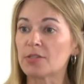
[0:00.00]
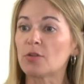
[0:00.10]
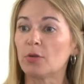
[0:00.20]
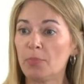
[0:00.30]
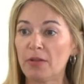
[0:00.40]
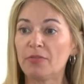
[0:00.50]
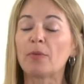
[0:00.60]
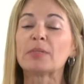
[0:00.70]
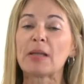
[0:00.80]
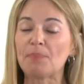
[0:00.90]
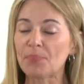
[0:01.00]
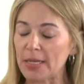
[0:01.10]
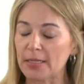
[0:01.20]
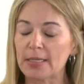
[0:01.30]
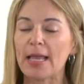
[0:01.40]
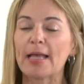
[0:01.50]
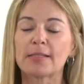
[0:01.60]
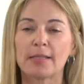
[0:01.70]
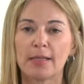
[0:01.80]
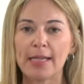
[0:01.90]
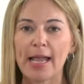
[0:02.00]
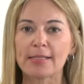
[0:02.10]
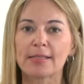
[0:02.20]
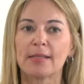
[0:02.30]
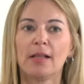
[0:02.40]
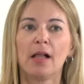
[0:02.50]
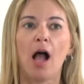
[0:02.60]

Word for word: So it'd be from something. Okay. Yes. Yes.